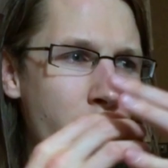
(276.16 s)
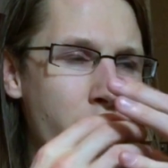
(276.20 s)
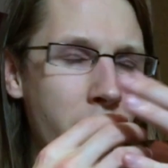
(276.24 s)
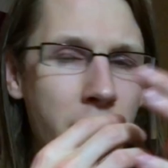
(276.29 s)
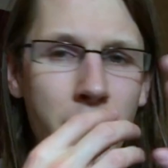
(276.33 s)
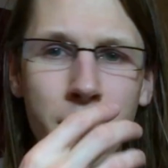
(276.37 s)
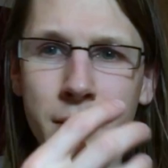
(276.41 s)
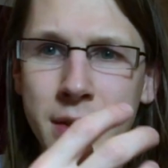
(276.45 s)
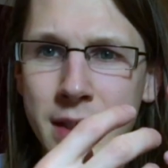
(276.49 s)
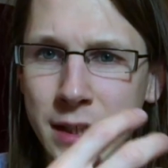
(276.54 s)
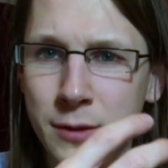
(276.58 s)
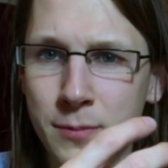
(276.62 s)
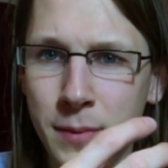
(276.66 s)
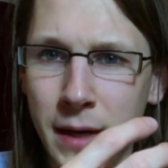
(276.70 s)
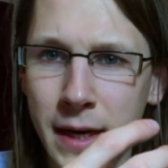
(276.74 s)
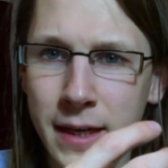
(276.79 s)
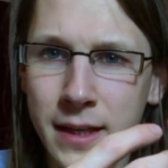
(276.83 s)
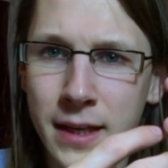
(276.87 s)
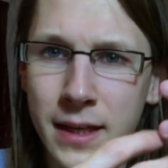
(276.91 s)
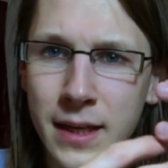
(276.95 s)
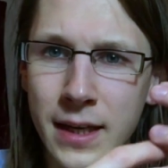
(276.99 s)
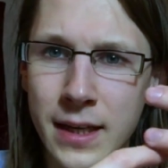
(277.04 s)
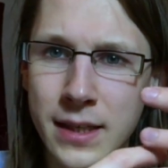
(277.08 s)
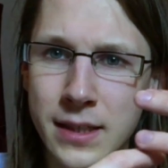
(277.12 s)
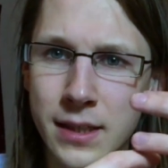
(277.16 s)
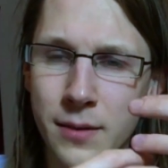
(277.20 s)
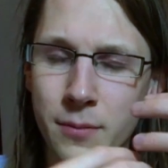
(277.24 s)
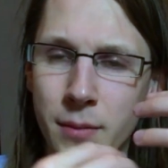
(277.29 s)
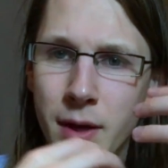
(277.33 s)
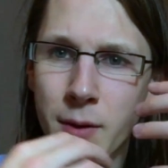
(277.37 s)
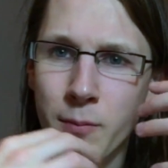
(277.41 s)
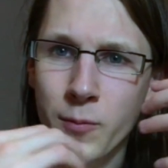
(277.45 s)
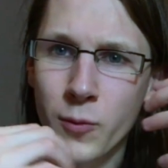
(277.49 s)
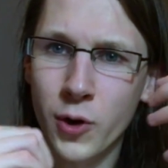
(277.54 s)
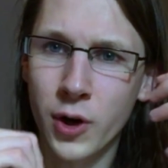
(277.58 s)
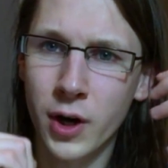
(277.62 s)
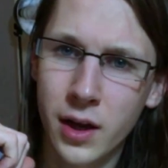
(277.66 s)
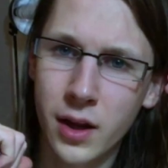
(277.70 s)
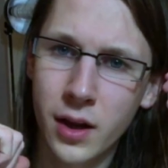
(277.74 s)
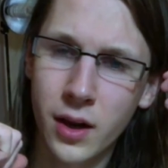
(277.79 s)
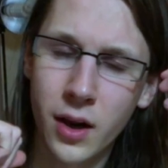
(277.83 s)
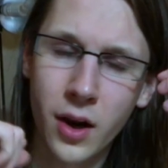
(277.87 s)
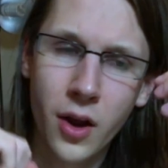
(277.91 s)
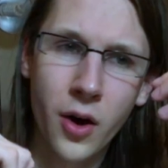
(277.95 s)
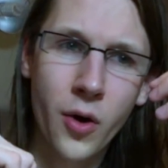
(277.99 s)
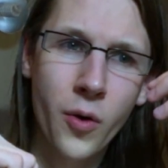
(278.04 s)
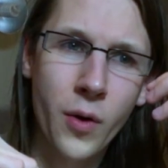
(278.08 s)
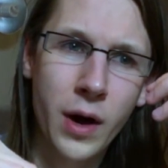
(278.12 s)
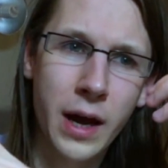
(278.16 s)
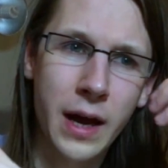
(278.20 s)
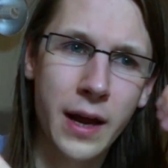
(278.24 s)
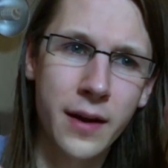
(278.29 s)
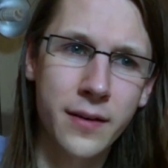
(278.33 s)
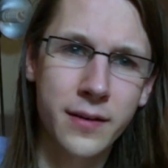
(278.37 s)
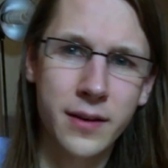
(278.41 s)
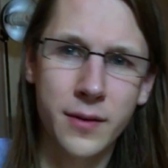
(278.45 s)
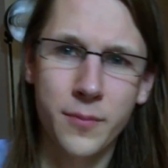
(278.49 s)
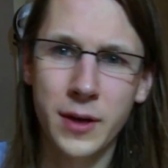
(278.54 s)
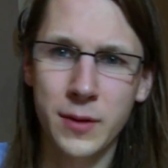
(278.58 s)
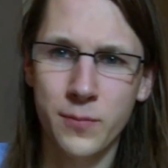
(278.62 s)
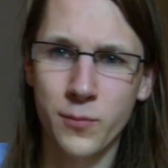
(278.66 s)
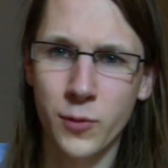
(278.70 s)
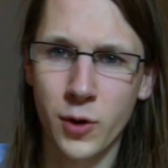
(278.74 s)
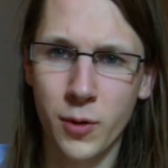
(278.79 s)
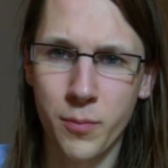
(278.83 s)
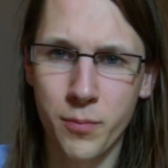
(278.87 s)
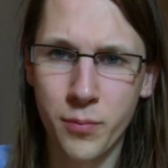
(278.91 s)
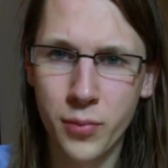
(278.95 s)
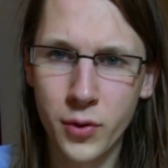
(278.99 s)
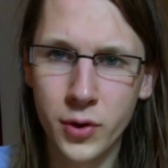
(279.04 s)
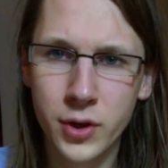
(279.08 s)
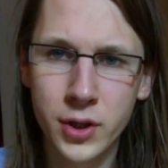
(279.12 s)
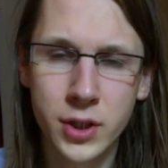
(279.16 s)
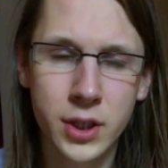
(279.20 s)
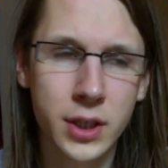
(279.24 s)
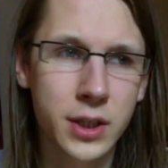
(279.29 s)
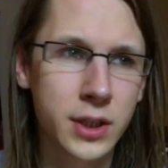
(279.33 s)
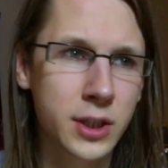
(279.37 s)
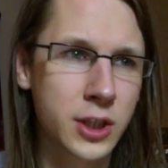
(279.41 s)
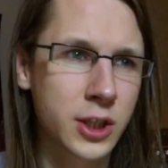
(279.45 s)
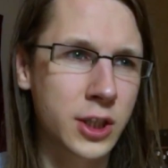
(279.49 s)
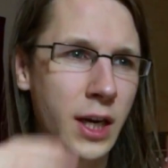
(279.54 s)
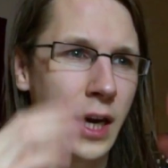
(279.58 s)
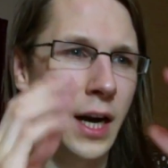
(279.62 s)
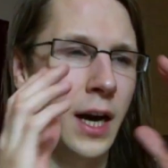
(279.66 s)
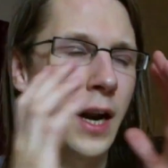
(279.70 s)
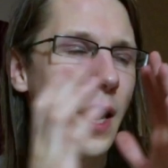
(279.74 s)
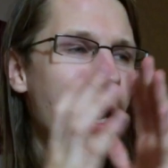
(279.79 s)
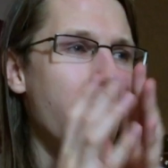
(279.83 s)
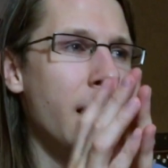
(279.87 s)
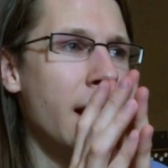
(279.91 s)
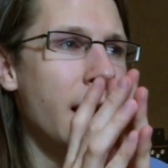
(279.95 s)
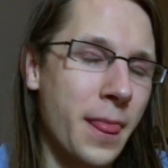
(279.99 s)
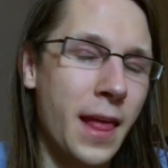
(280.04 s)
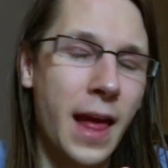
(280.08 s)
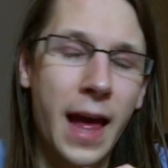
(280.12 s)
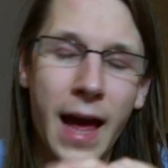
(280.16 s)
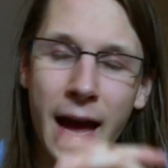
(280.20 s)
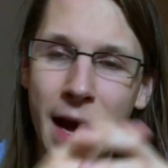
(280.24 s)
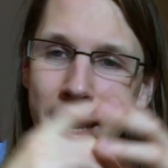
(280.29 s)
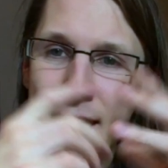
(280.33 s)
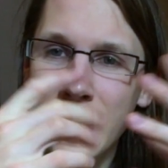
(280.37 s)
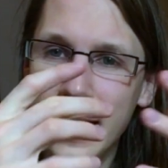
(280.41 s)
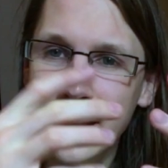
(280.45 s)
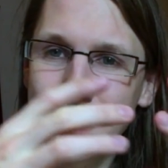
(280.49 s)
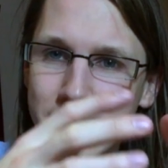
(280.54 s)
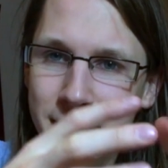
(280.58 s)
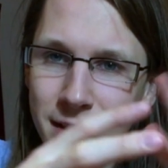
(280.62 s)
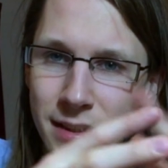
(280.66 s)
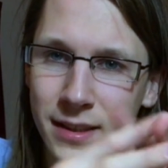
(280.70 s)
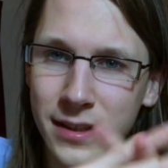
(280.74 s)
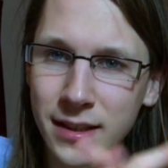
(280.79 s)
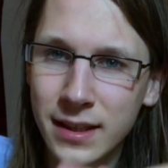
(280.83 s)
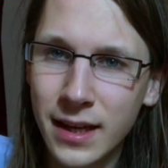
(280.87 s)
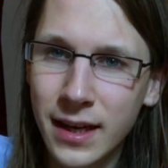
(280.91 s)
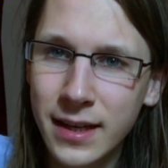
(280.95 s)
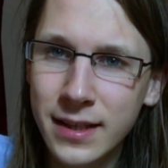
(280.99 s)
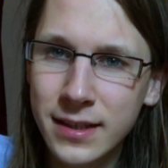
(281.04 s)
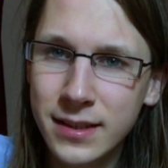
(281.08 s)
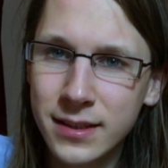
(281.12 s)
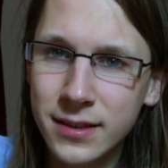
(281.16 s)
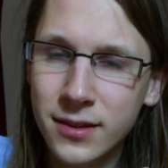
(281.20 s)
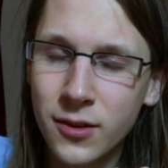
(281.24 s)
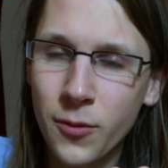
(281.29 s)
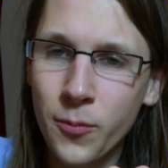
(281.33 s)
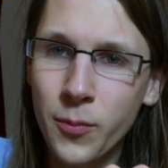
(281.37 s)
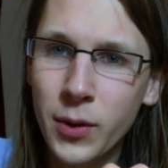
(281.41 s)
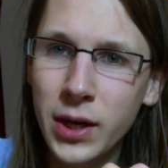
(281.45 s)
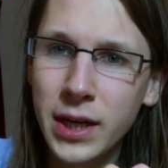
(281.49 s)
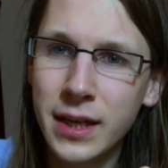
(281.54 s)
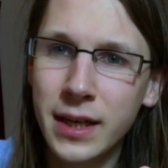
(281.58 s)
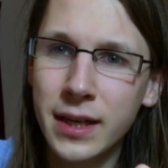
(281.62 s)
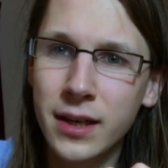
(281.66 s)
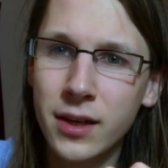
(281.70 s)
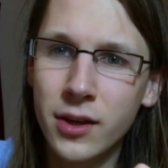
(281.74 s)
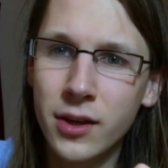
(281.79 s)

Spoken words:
What I was expecting is a bit more low end, a bit more punch in the snare. And that is completely